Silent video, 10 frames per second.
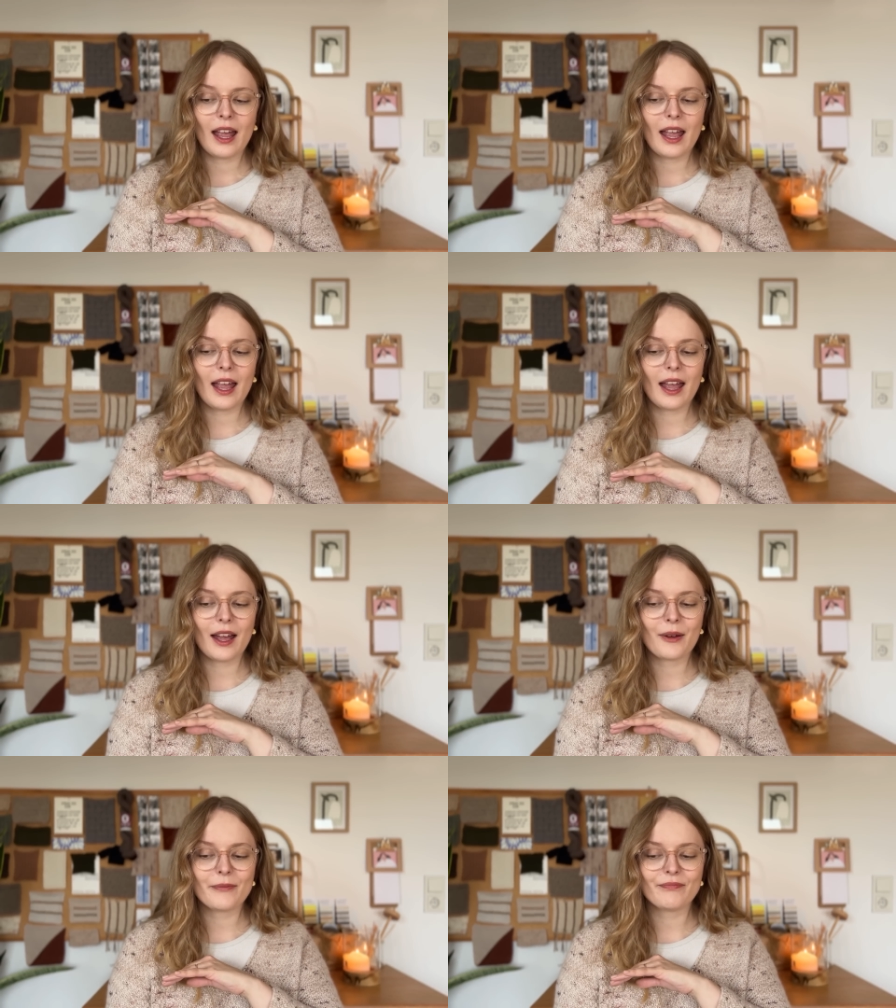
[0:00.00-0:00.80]

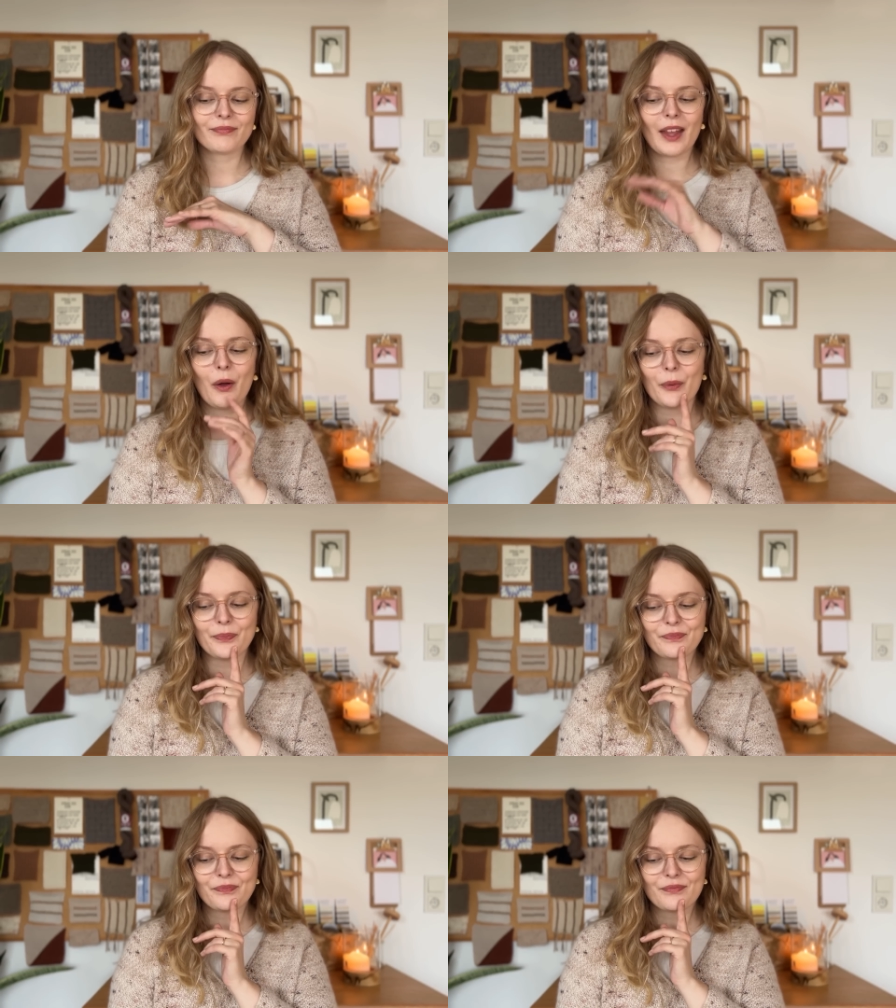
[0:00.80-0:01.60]

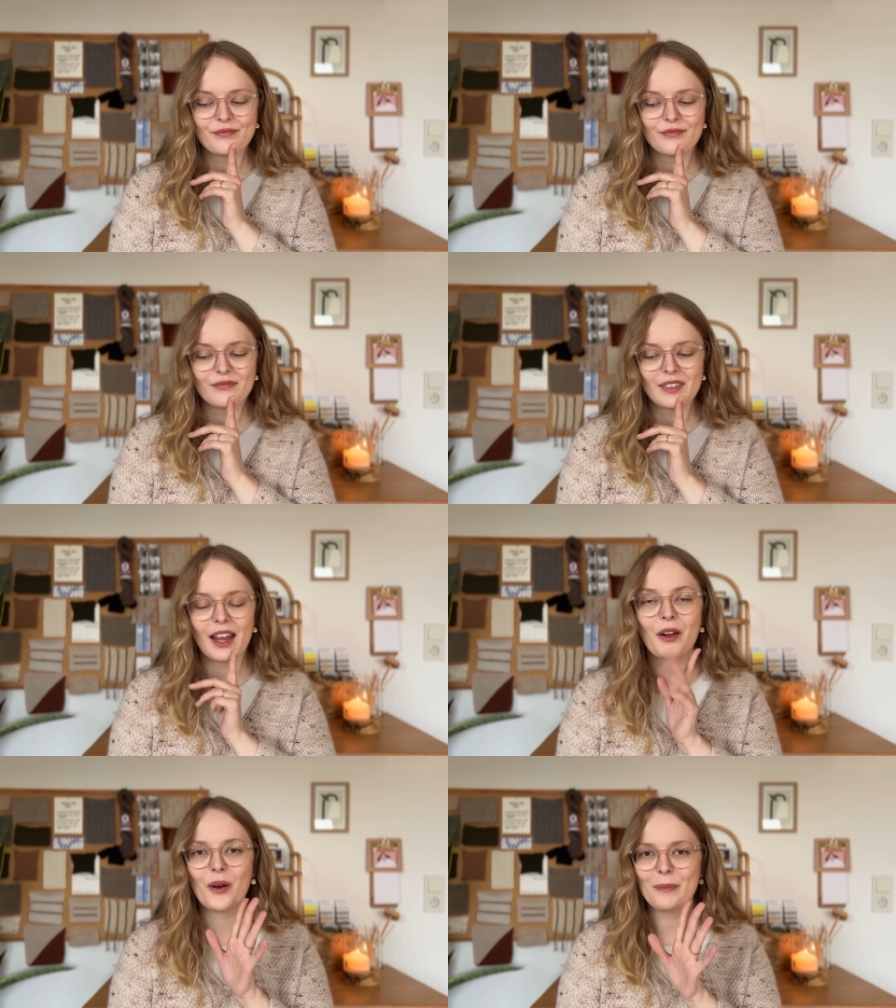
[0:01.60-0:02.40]
I
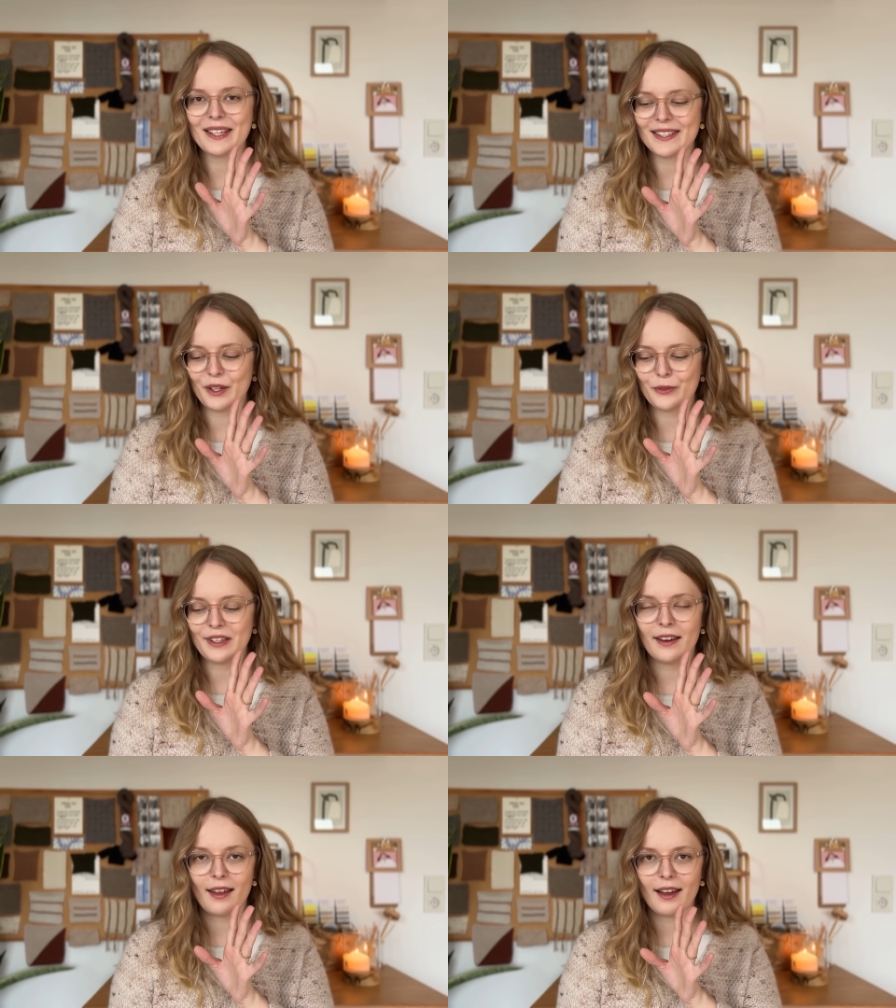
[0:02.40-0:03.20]
caught myself in
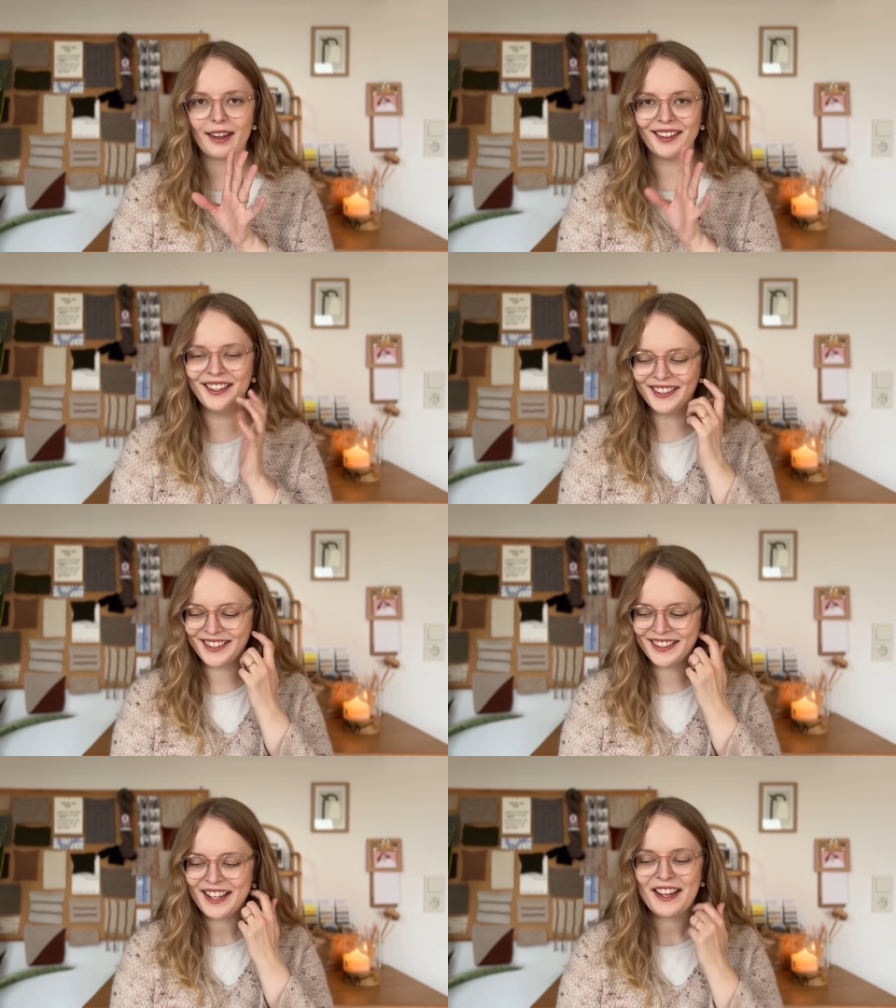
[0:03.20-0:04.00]
a lie
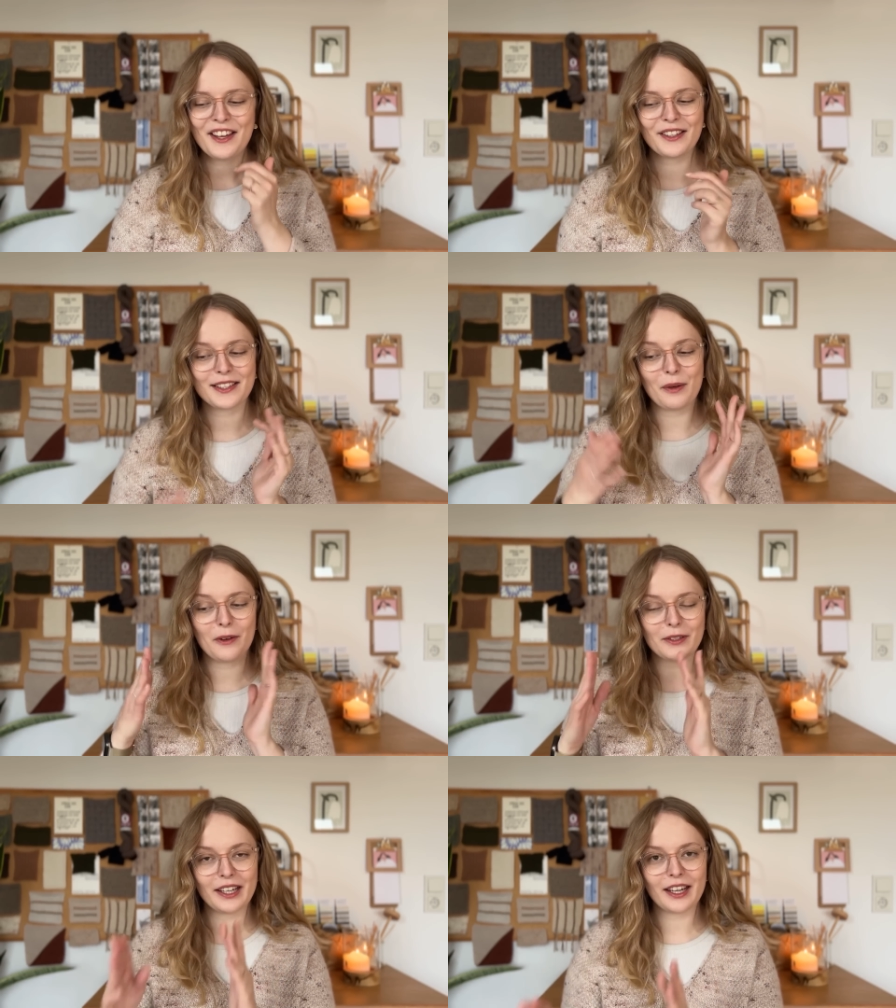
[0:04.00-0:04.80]
because I'm
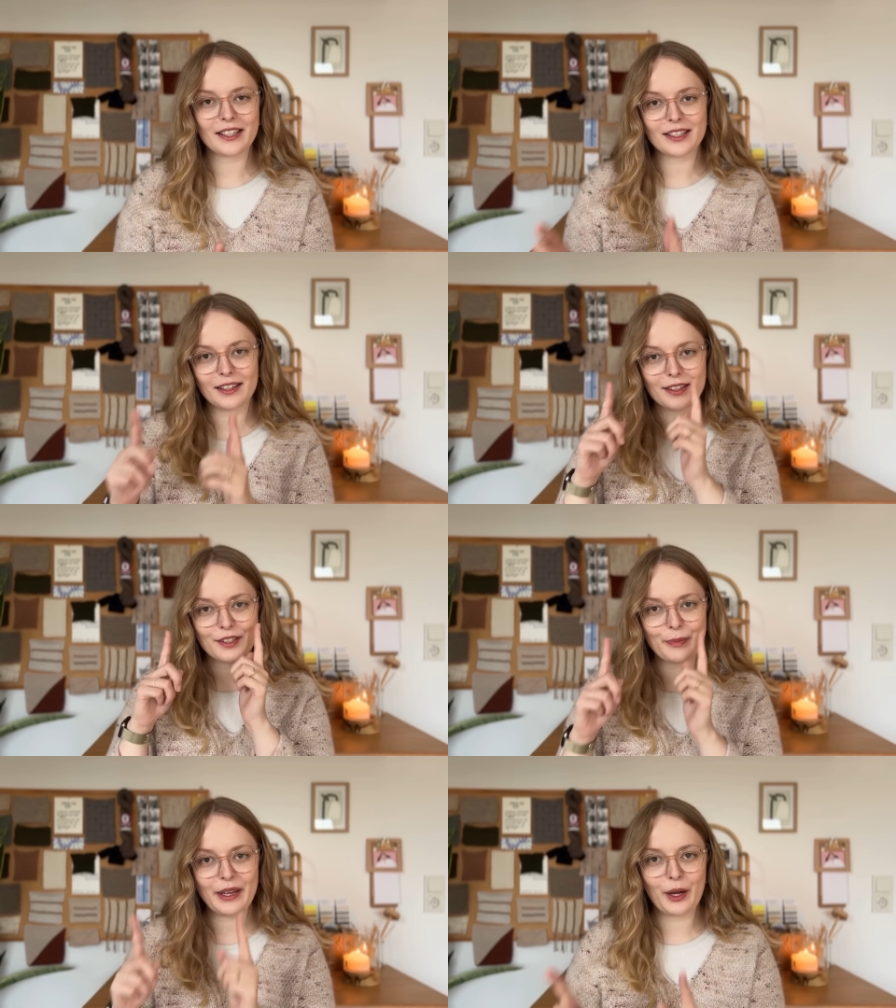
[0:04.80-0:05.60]
looking at the
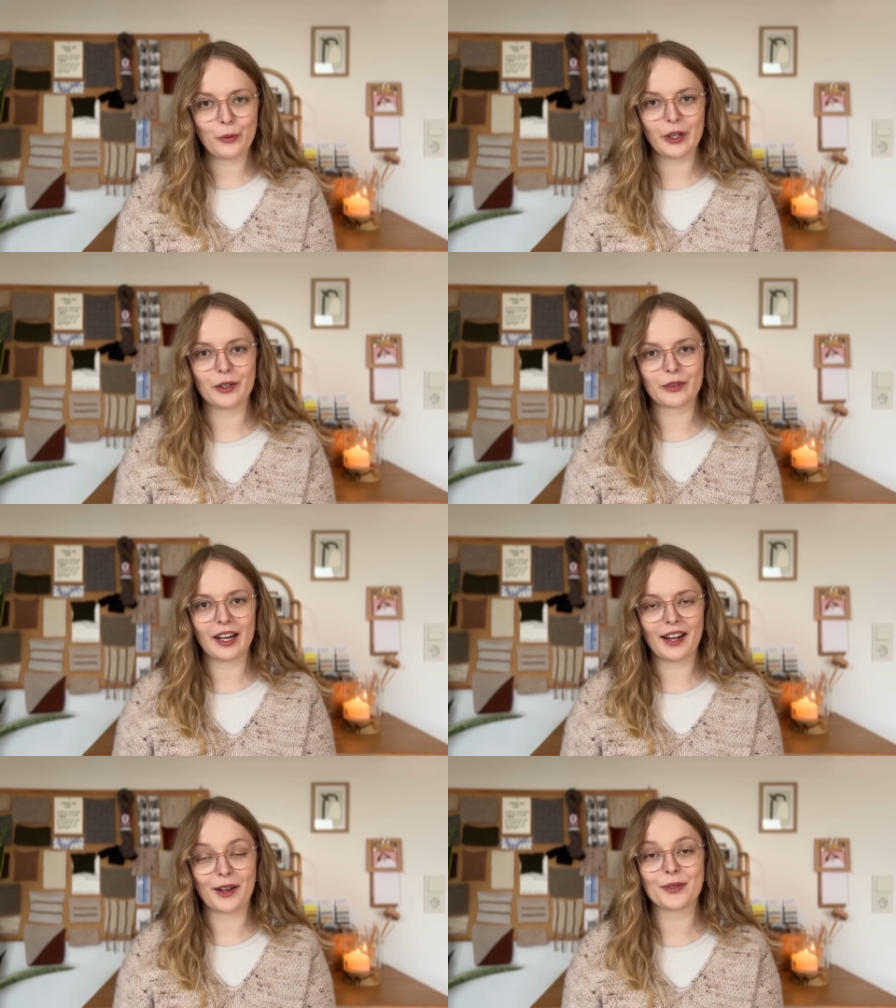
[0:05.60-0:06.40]
spinning wheel right now.